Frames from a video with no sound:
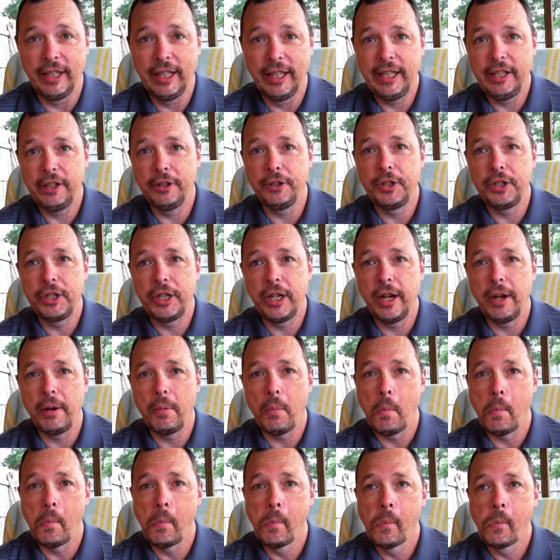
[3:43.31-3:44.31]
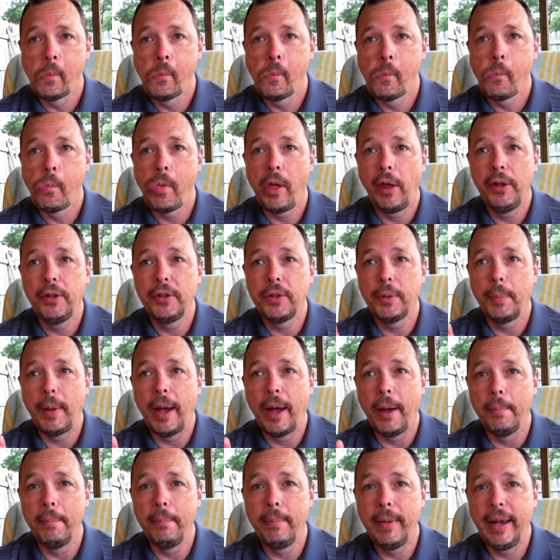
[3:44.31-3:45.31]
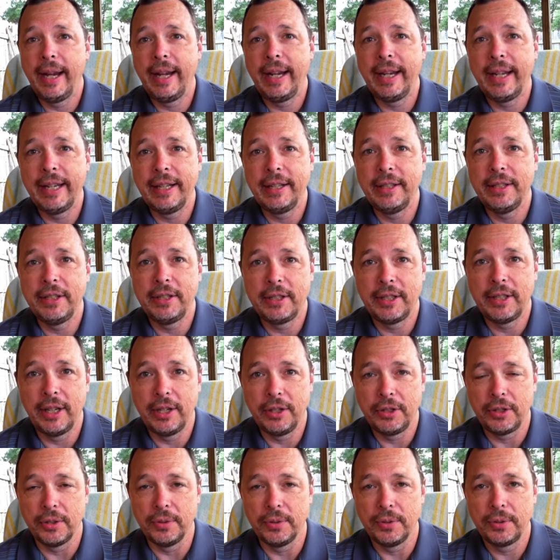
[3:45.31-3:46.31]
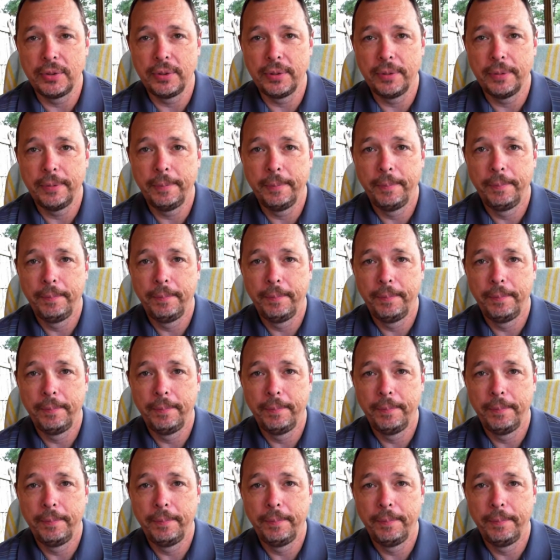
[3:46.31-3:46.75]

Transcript: Leadership is about making decisions.